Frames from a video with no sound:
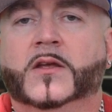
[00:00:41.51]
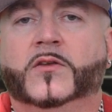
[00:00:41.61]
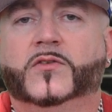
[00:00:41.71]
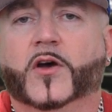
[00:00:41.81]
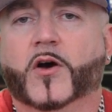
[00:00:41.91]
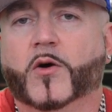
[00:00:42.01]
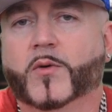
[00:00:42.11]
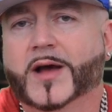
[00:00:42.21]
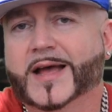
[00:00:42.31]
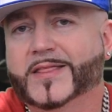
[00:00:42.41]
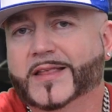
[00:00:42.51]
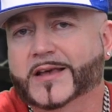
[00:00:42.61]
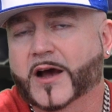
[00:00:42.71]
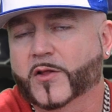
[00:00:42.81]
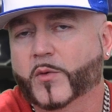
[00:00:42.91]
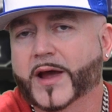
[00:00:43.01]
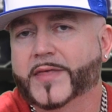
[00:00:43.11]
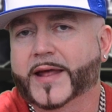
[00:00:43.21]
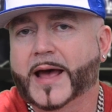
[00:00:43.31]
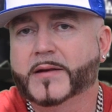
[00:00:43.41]
So the colorway
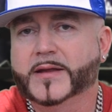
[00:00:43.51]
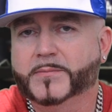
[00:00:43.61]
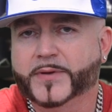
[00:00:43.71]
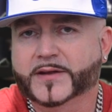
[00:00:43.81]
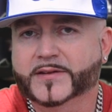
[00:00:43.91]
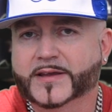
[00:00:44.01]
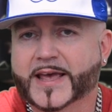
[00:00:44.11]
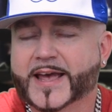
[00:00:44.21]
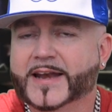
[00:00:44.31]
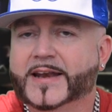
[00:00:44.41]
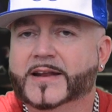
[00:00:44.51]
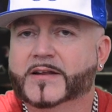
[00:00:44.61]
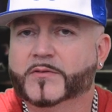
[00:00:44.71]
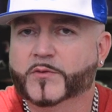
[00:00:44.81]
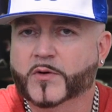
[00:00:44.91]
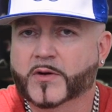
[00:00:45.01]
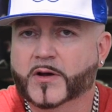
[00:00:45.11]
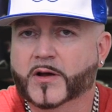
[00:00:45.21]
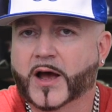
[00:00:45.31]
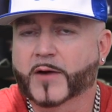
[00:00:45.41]
that I did pick to get,
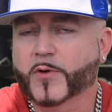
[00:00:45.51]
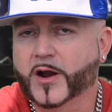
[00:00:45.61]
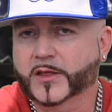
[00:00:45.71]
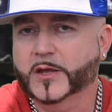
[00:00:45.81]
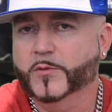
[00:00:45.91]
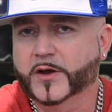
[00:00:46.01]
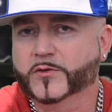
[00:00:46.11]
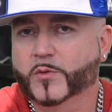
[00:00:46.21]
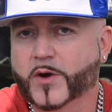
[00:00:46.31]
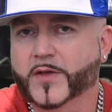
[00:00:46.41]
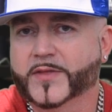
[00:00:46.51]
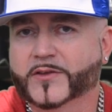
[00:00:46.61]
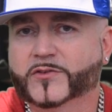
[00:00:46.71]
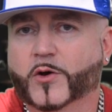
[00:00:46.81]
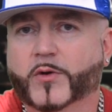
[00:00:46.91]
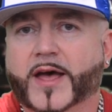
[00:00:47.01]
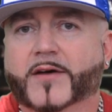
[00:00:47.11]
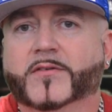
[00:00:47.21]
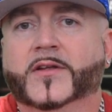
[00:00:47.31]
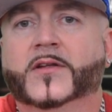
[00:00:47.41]
ironically, was the one that sold
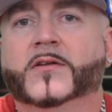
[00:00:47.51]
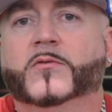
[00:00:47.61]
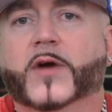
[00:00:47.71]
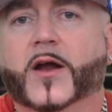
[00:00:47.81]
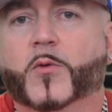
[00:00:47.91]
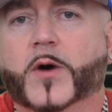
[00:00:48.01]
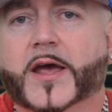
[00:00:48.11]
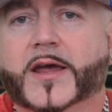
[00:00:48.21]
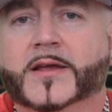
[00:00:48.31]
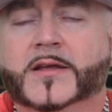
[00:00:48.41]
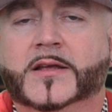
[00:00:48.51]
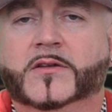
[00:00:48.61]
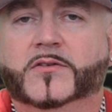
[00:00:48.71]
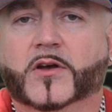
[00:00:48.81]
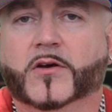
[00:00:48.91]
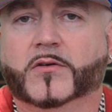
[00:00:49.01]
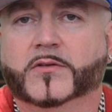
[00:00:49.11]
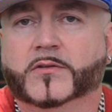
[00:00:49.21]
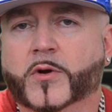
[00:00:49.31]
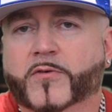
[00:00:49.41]
out right away. So
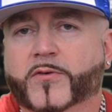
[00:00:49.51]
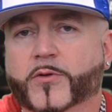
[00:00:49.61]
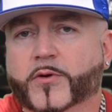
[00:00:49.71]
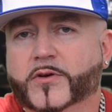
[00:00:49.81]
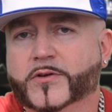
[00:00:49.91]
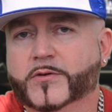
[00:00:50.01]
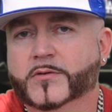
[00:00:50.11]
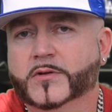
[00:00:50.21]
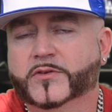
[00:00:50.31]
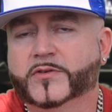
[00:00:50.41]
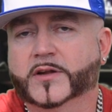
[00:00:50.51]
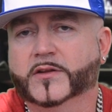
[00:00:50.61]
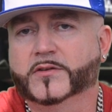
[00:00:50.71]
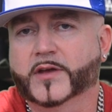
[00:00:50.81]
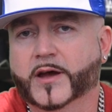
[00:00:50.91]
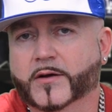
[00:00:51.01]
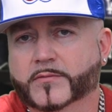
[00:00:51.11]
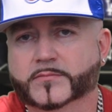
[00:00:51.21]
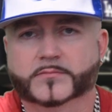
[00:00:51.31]
with no further ado, let's check this out.